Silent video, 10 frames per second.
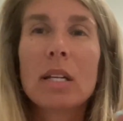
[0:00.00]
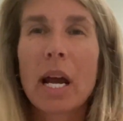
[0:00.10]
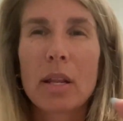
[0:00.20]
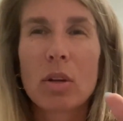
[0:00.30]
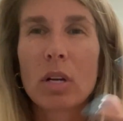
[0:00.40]

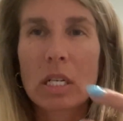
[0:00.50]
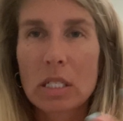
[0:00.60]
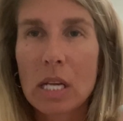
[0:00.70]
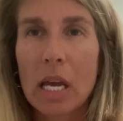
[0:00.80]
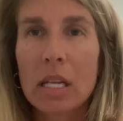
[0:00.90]
9:30 to
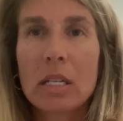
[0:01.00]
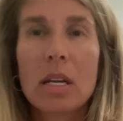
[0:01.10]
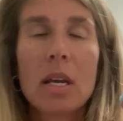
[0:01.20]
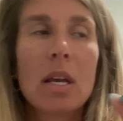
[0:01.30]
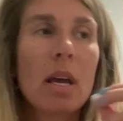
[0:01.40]
10.
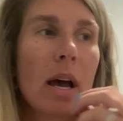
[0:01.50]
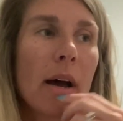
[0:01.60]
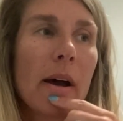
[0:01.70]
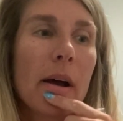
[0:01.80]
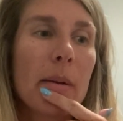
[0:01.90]

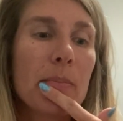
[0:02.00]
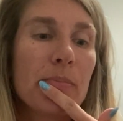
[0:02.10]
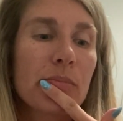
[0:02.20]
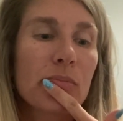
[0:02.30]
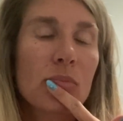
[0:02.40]

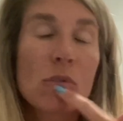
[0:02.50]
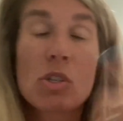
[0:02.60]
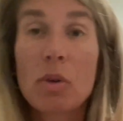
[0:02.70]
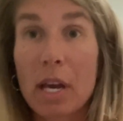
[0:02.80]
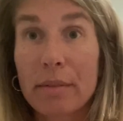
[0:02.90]

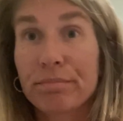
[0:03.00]
So yeah.